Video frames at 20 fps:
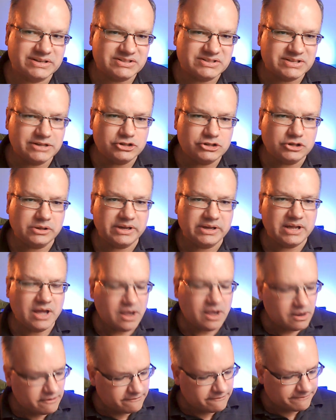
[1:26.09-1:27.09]
essentially
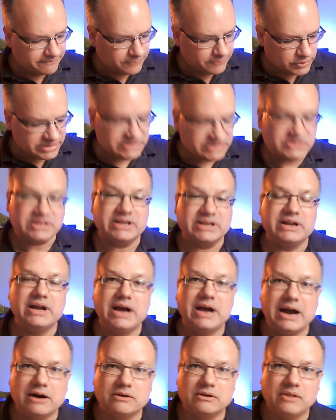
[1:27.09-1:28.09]

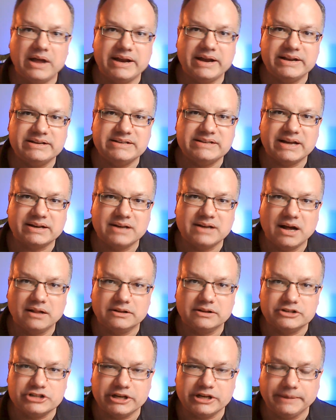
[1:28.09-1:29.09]
freezing our lighting
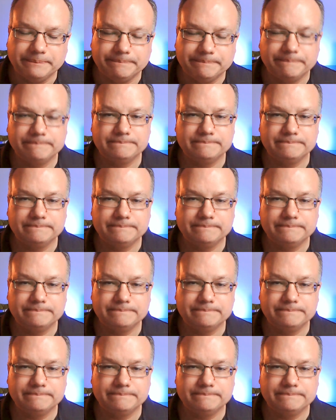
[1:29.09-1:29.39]
technology.